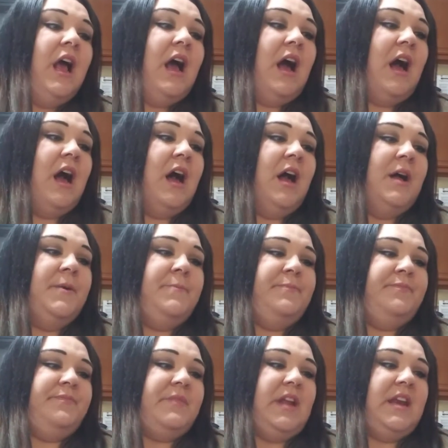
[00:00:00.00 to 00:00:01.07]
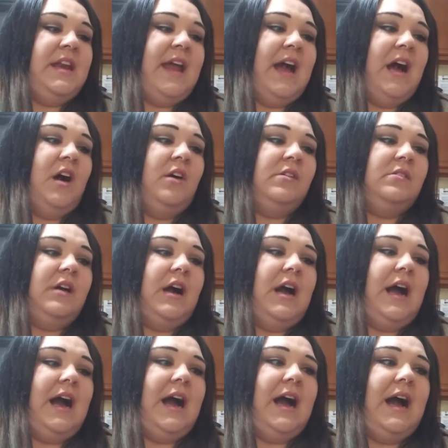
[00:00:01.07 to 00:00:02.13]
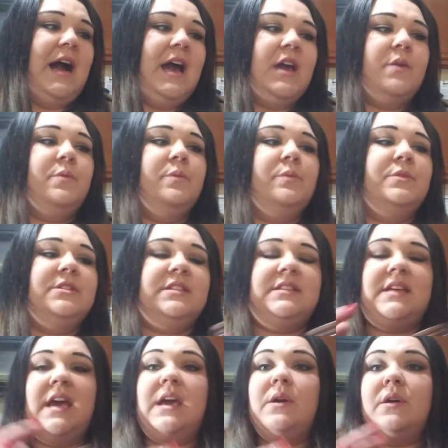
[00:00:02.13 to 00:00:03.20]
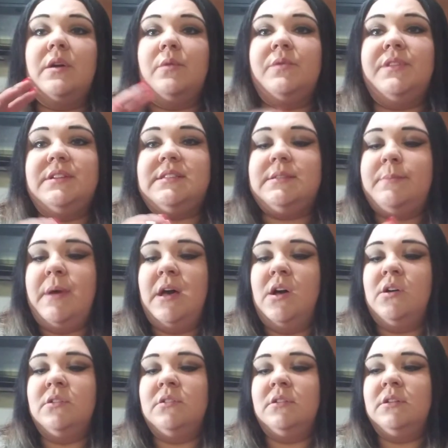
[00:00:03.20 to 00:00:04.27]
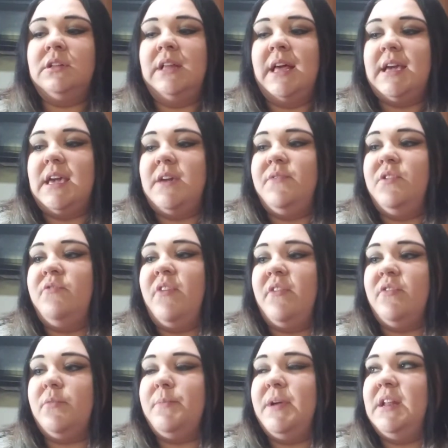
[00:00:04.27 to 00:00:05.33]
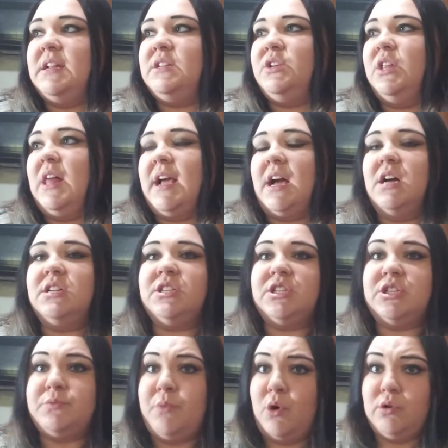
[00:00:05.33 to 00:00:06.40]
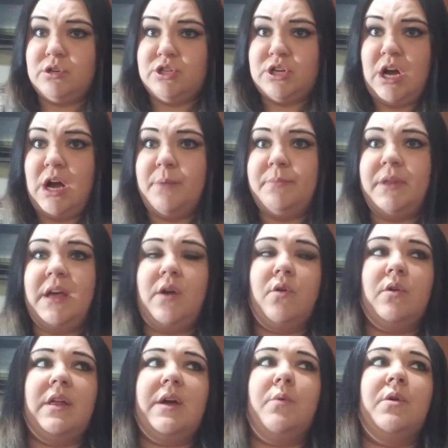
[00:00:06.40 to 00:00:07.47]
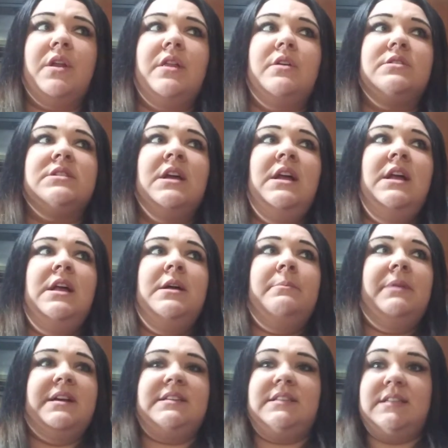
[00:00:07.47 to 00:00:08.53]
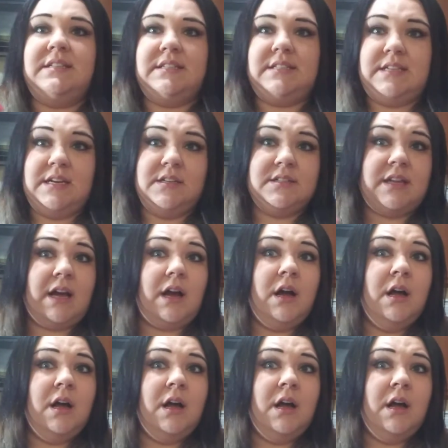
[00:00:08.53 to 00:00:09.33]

Um, now, I would say the smell, like if you've ever been into like a smoke shop, like or like one of those places that sells like